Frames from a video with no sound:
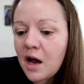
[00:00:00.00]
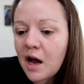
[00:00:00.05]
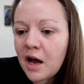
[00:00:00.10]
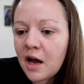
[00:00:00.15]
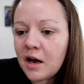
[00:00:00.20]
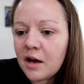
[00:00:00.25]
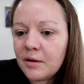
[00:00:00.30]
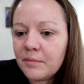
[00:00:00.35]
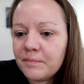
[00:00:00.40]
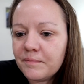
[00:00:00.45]

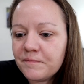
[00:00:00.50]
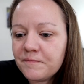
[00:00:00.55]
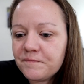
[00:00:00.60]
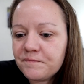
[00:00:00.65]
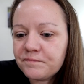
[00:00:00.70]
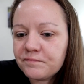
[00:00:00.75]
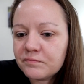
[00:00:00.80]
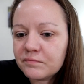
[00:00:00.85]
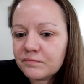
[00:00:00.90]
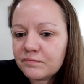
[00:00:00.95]
Um,
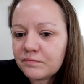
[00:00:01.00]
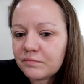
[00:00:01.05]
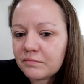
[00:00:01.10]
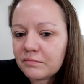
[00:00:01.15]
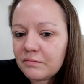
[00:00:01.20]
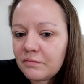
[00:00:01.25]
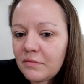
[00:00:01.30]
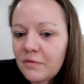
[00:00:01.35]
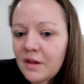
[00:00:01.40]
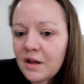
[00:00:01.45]

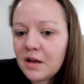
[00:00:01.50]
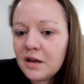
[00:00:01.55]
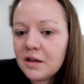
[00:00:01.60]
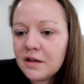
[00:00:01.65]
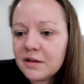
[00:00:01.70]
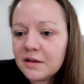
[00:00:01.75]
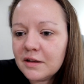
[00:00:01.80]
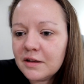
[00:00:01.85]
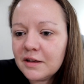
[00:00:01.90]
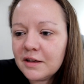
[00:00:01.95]

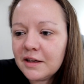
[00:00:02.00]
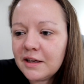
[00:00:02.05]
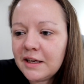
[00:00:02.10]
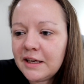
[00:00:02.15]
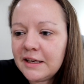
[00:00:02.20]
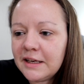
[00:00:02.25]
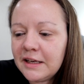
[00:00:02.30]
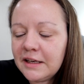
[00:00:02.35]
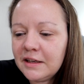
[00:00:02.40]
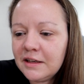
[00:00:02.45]

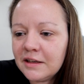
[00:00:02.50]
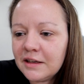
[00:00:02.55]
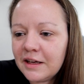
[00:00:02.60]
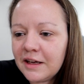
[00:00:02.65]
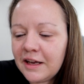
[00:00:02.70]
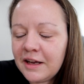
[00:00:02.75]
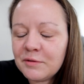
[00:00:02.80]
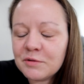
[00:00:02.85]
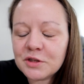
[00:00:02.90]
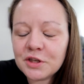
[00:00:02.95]
he
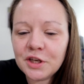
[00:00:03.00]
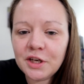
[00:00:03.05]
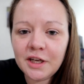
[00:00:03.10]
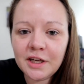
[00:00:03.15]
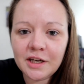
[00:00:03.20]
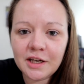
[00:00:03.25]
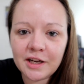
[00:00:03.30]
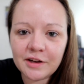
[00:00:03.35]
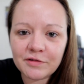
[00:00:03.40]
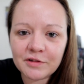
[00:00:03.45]
didn't, he was going to
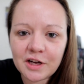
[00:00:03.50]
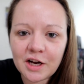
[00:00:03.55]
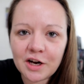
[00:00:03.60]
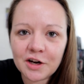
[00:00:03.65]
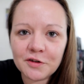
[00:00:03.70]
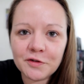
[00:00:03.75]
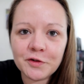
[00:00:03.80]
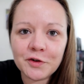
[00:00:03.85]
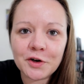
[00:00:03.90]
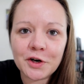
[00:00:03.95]
get a gift
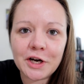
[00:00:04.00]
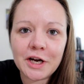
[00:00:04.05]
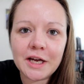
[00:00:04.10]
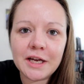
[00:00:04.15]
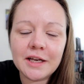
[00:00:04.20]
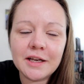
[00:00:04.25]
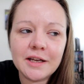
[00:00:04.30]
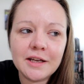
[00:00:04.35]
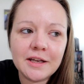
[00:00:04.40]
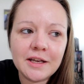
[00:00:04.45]
card for
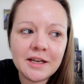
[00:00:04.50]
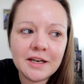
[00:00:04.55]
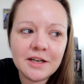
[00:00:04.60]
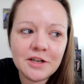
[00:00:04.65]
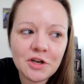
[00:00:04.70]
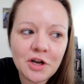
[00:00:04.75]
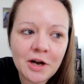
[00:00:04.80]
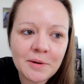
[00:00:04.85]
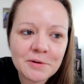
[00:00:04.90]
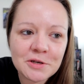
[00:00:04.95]
it he
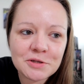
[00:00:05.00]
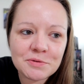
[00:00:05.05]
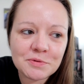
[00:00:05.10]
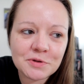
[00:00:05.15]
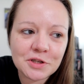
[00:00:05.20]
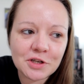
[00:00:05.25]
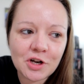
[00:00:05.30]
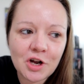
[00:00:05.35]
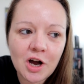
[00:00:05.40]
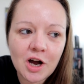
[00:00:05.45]
didn't know how much it
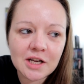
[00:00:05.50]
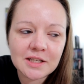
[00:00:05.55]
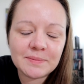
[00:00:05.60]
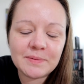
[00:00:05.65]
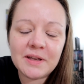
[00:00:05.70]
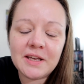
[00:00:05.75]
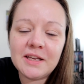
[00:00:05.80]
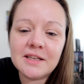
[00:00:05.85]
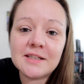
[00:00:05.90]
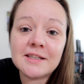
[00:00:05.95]
was gonna cost,
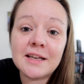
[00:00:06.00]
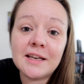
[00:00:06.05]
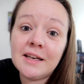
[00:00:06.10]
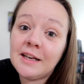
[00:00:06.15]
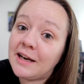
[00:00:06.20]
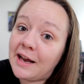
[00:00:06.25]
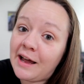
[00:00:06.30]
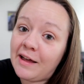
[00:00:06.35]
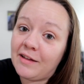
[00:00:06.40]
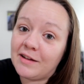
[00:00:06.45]
but he's
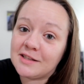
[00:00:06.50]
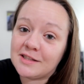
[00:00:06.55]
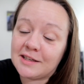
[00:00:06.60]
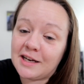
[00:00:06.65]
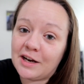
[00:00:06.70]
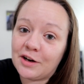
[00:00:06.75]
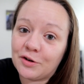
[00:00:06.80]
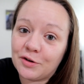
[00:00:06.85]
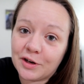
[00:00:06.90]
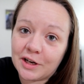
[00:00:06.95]
sending Alice
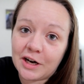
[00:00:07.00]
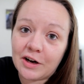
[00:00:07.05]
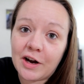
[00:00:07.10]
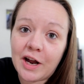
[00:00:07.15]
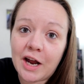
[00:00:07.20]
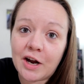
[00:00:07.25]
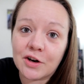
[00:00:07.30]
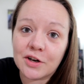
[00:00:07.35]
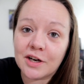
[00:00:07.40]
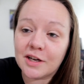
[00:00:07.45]
and I to get
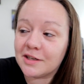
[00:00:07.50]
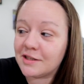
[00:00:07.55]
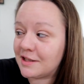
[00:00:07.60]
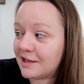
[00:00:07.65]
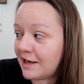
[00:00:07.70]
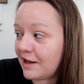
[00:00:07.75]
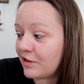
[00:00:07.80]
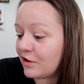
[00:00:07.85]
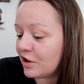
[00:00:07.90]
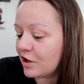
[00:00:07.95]
our hair done
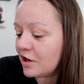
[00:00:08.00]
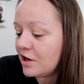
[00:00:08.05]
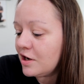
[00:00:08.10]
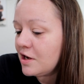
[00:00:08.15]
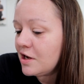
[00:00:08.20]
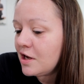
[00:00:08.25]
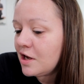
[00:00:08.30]
together.